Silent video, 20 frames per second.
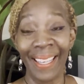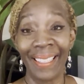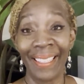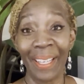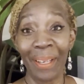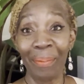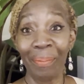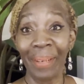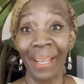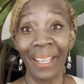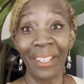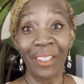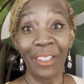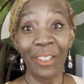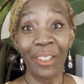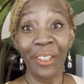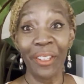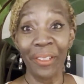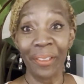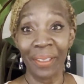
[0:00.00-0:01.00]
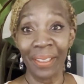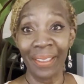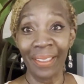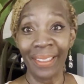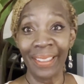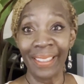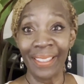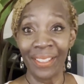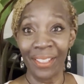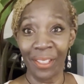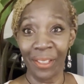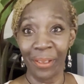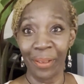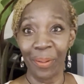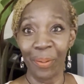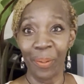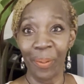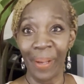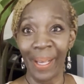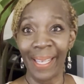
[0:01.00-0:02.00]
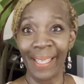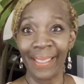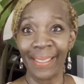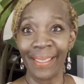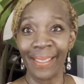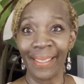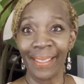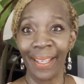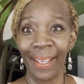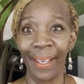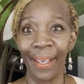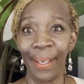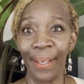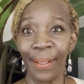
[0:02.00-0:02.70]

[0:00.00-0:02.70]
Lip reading: and I'm like a colonel in certain ways.